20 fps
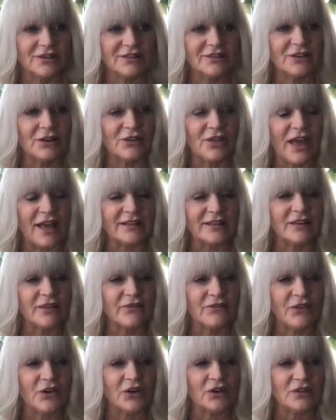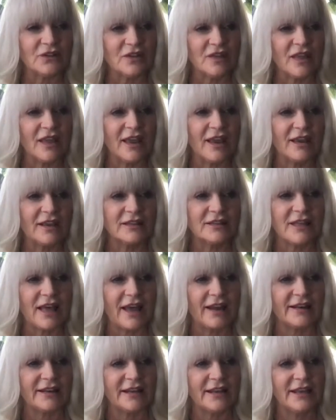So that's the first thing
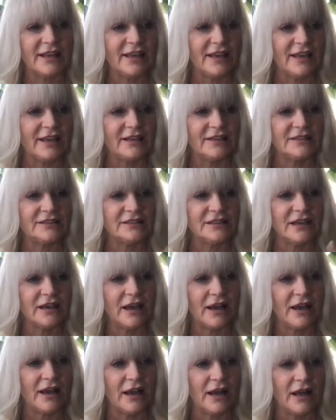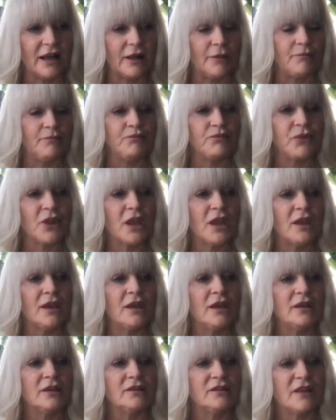that he is um,
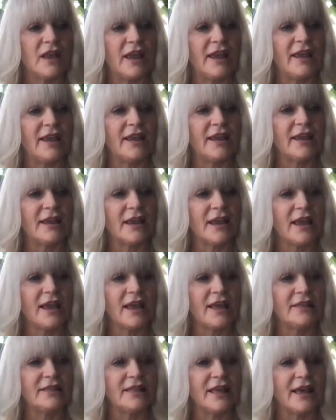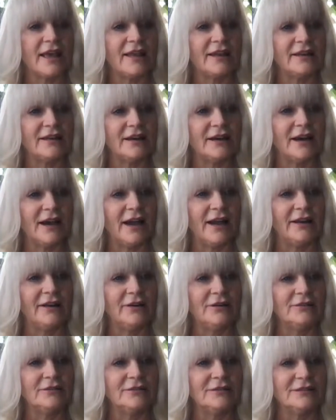saying. And then I
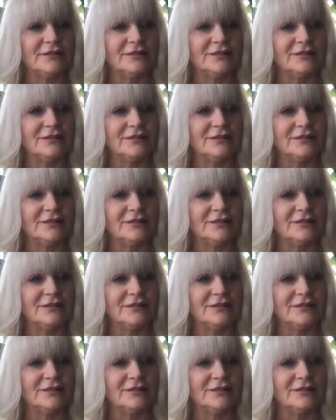don't,